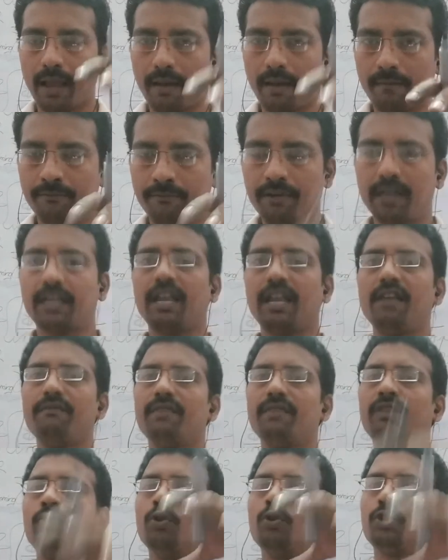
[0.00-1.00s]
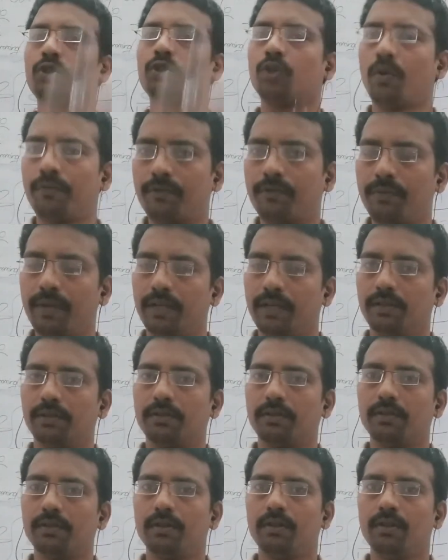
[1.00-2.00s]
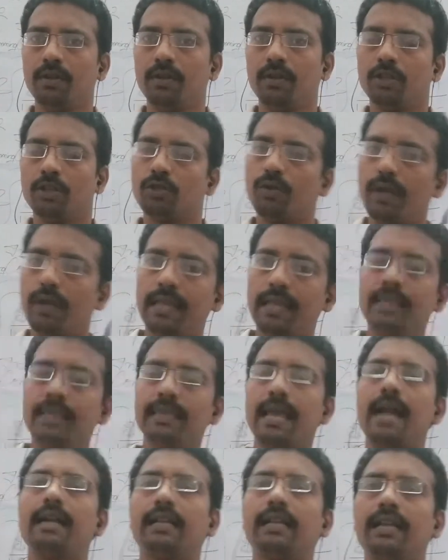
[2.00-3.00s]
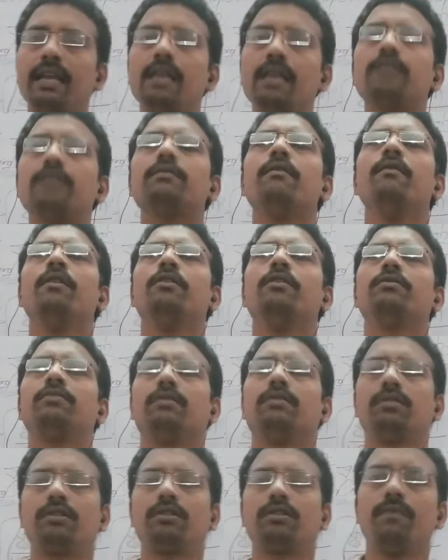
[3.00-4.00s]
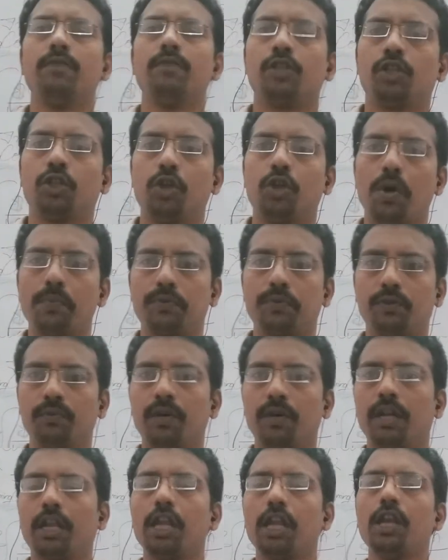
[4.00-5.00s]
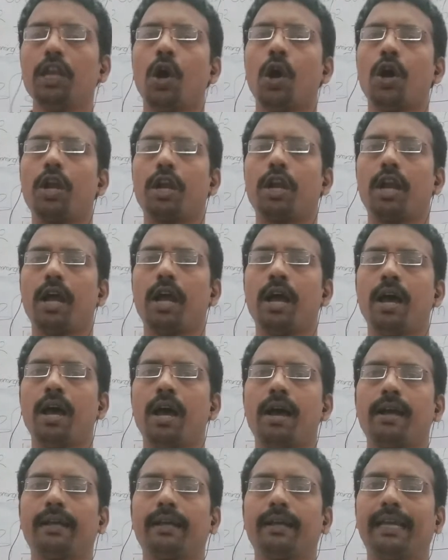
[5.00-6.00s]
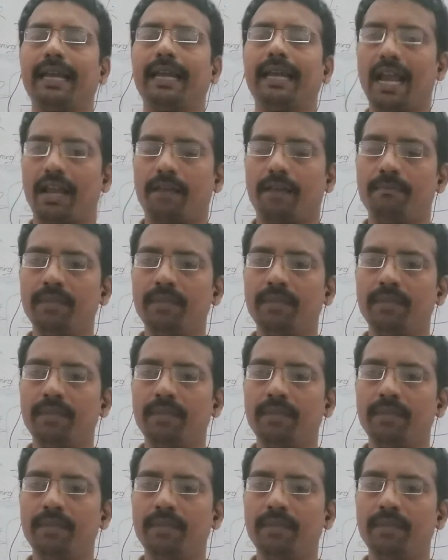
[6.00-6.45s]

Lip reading: working with those softwares. So in that case, system stops working or crack.